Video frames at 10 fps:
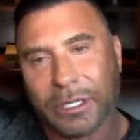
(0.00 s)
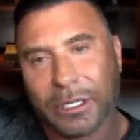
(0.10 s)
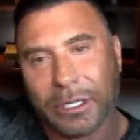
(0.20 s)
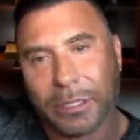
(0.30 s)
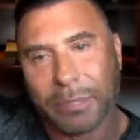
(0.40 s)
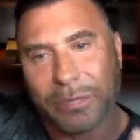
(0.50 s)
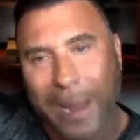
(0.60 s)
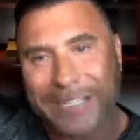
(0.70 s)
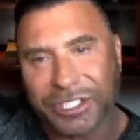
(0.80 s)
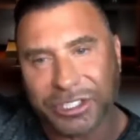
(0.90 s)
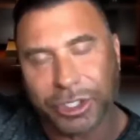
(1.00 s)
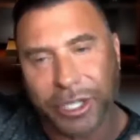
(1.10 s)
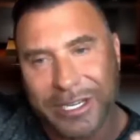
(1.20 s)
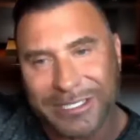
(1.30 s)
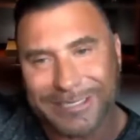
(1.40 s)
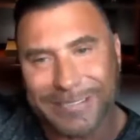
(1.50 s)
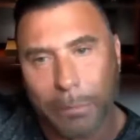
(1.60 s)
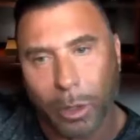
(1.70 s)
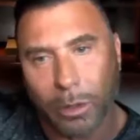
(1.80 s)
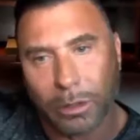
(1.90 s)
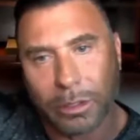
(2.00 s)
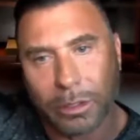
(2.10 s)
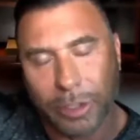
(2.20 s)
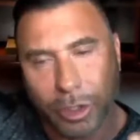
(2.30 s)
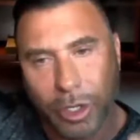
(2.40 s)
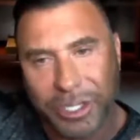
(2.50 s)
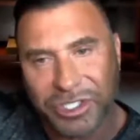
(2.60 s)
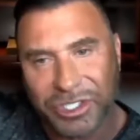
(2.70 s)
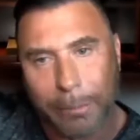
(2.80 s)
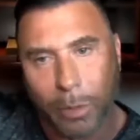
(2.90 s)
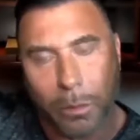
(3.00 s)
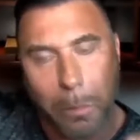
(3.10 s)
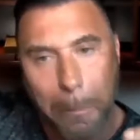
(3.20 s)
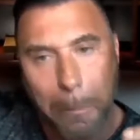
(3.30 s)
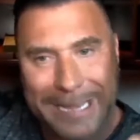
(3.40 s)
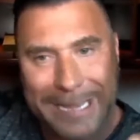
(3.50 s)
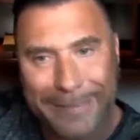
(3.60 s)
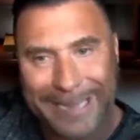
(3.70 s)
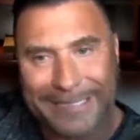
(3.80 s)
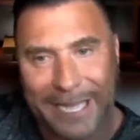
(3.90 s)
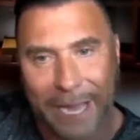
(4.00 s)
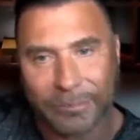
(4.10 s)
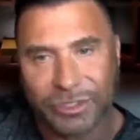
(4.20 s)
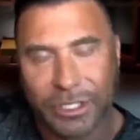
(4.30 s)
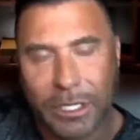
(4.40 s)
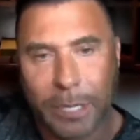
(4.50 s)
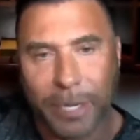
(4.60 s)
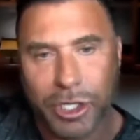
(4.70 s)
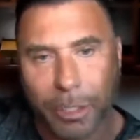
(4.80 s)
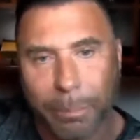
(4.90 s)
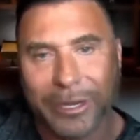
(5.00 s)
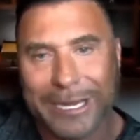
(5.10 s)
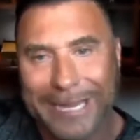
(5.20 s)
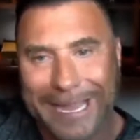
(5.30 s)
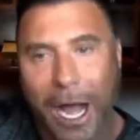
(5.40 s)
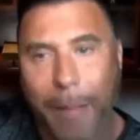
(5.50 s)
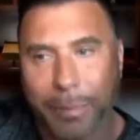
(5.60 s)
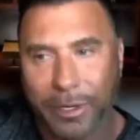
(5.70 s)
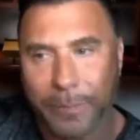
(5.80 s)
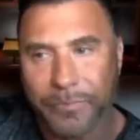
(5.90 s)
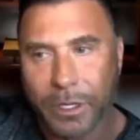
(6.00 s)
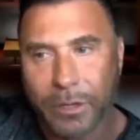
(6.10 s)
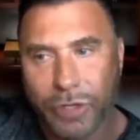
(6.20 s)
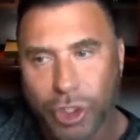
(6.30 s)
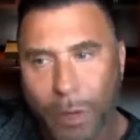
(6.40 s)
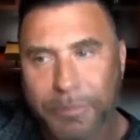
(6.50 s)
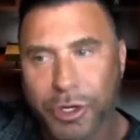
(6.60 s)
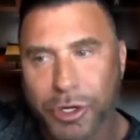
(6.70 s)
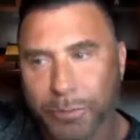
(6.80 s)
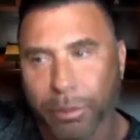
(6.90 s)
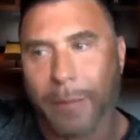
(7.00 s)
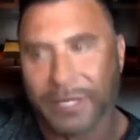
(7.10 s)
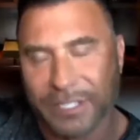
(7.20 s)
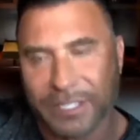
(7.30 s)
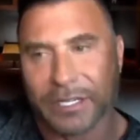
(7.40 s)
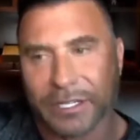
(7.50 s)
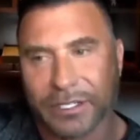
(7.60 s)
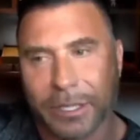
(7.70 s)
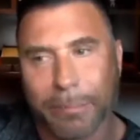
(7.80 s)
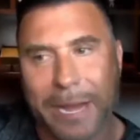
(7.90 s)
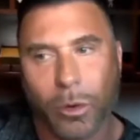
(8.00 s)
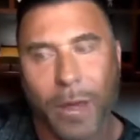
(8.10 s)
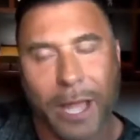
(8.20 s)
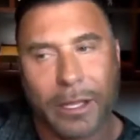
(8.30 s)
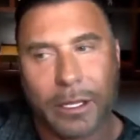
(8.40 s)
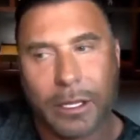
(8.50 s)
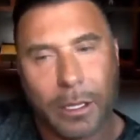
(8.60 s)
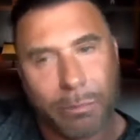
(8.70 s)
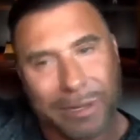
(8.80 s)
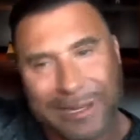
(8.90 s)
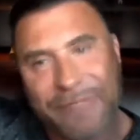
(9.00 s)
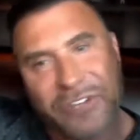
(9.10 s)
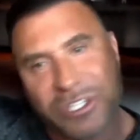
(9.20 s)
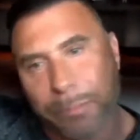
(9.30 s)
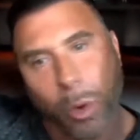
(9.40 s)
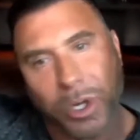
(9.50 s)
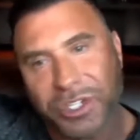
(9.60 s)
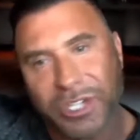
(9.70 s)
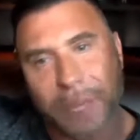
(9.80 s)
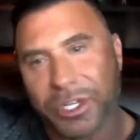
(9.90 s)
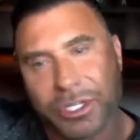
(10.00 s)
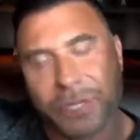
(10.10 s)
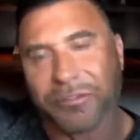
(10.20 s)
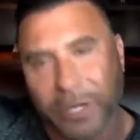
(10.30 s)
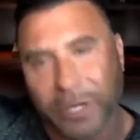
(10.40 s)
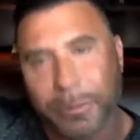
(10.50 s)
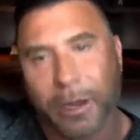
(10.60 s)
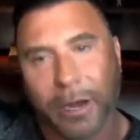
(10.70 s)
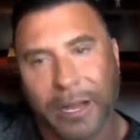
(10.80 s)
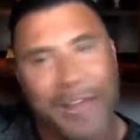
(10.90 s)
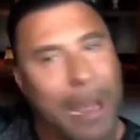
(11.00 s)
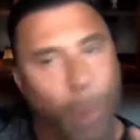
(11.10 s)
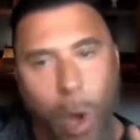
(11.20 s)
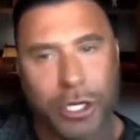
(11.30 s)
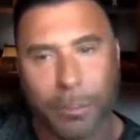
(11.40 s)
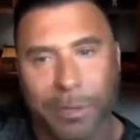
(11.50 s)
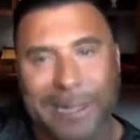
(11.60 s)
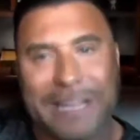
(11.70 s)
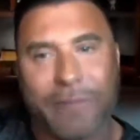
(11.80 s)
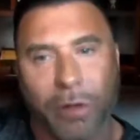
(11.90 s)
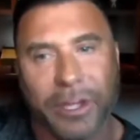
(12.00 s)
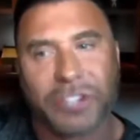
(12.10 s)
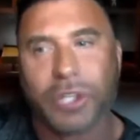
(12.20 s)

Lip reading: Be righteous. You're going to stumble. You're going to stumble many, many times, but it's your ability to get up. Scriptures promise us this. And by the way, belief is a poor substitute for experience. I want you to believe all